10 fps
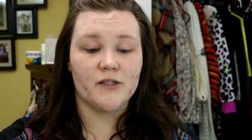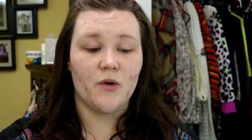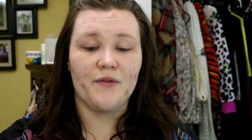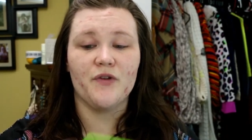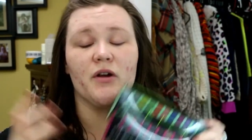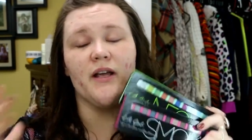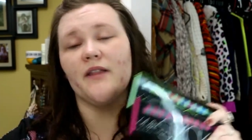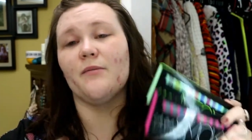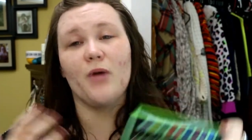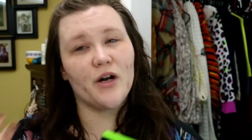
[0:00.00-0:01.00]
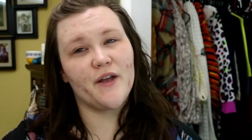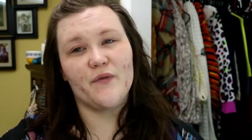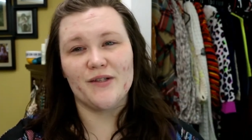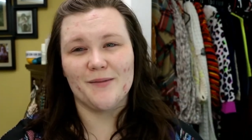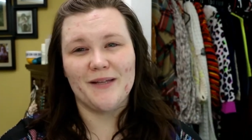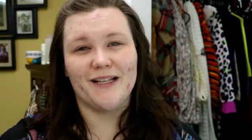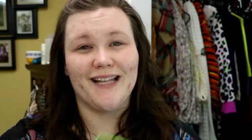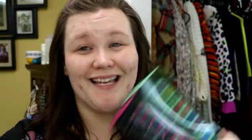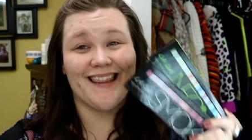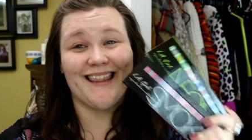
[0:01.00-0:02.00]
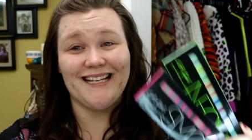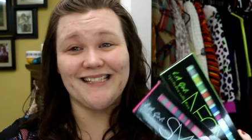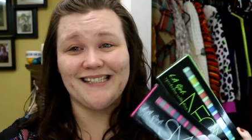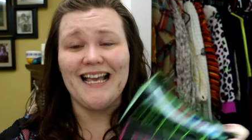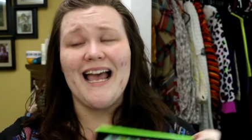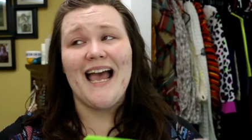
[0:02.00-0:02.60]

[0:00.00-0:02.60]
So if you're in the market for something like this